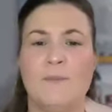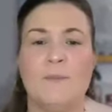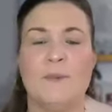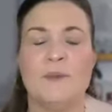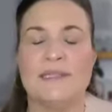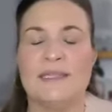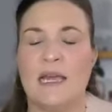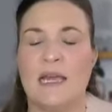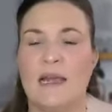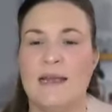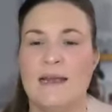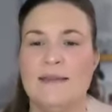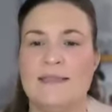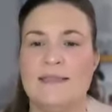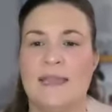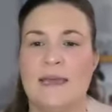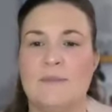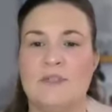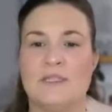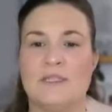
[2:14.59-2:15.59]
Besides
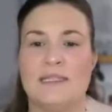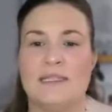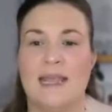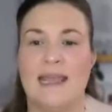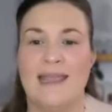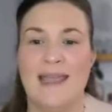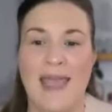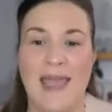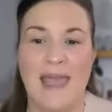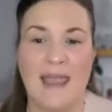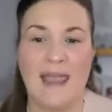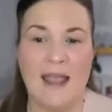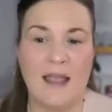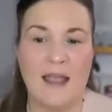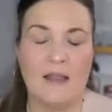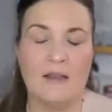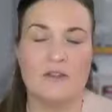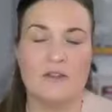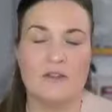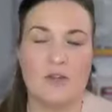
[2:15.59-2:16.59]
them just saying, hey,
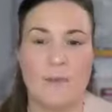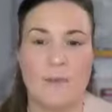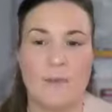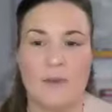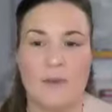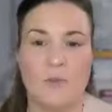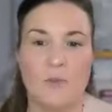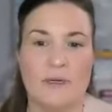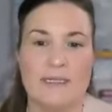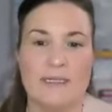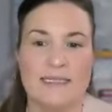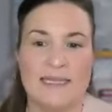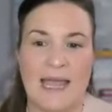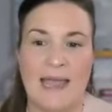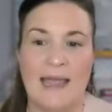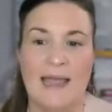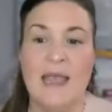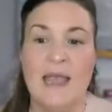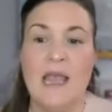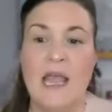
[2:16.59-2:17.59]
dropping the word
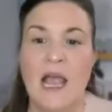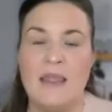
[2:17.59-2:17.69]
debt,